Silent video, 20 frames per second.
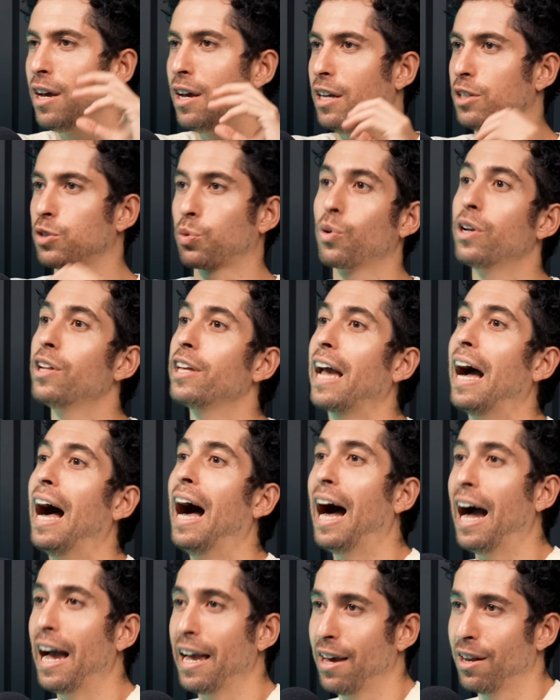It's really
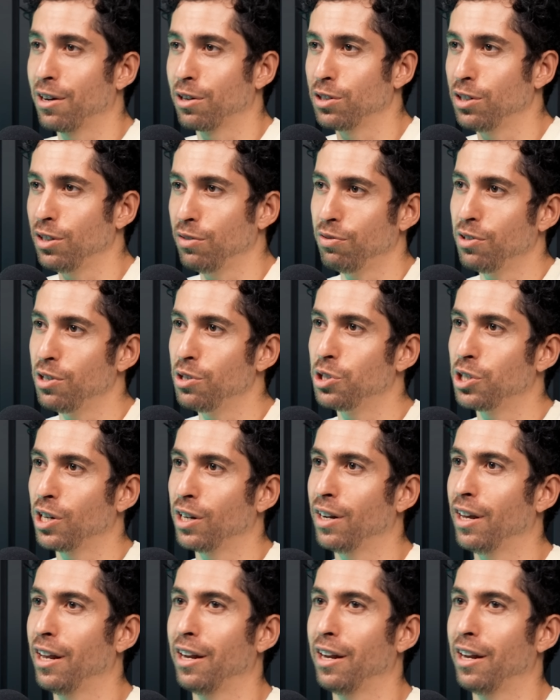high energy fusion.